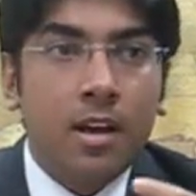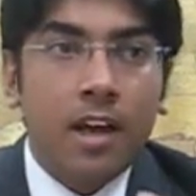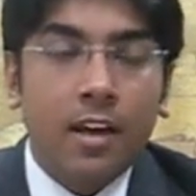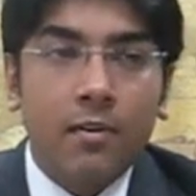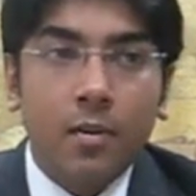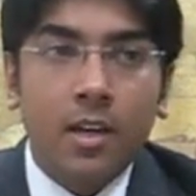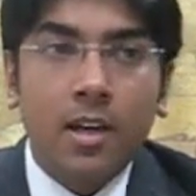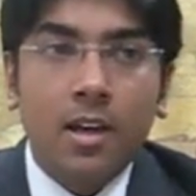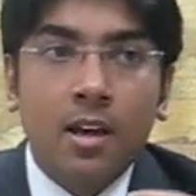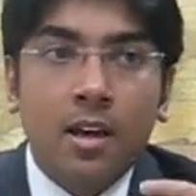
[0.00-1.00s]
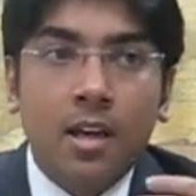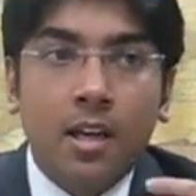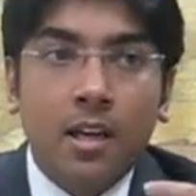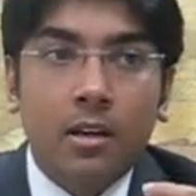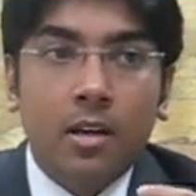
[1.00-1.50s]
Kai-Fu Lee,
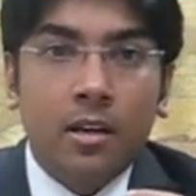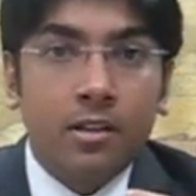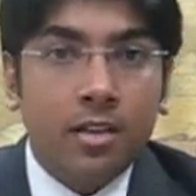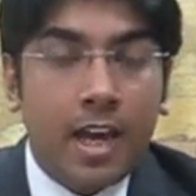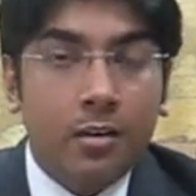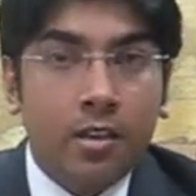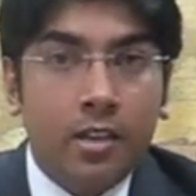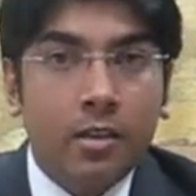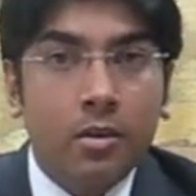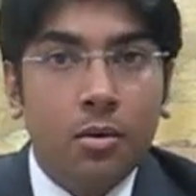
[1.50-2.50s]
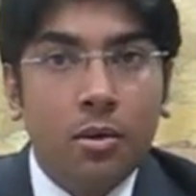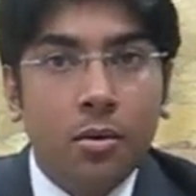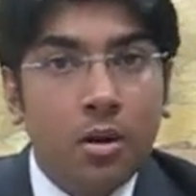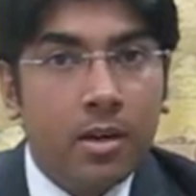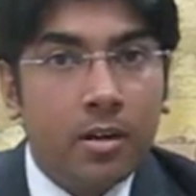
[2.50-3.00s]
He is a Taiwanese who
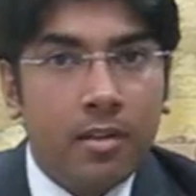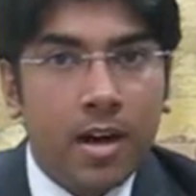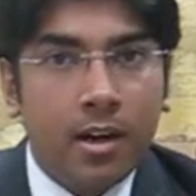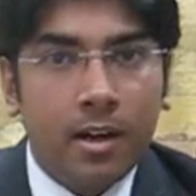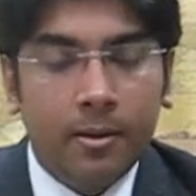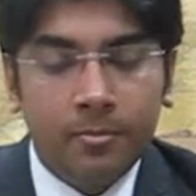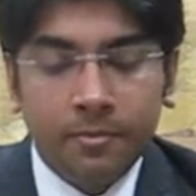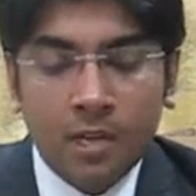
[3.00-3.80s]
grew America.